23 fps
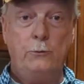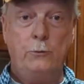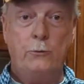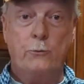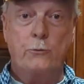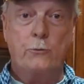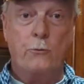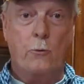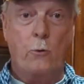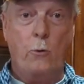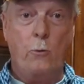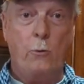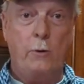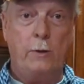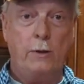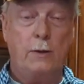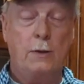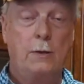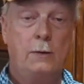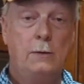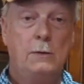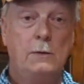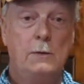you're
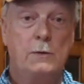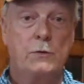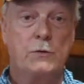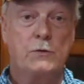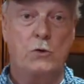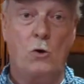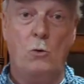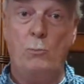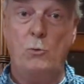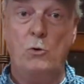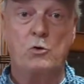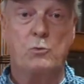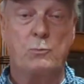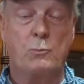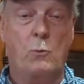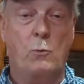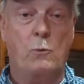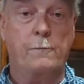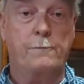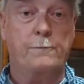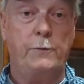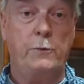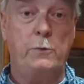growing so much
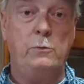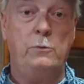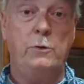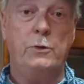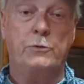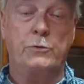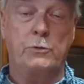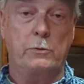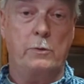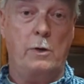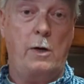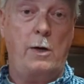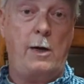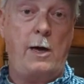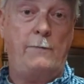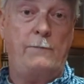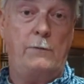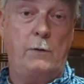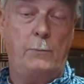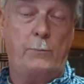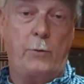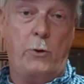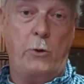more food that you're not
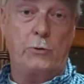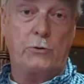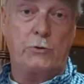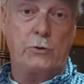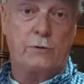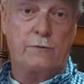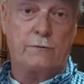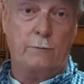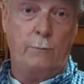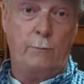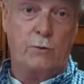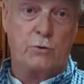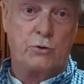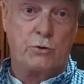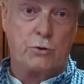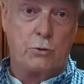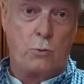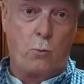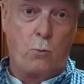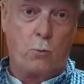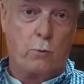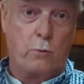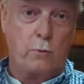having to purchase from a
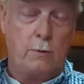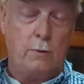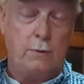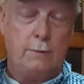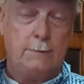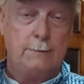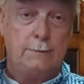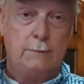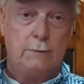store,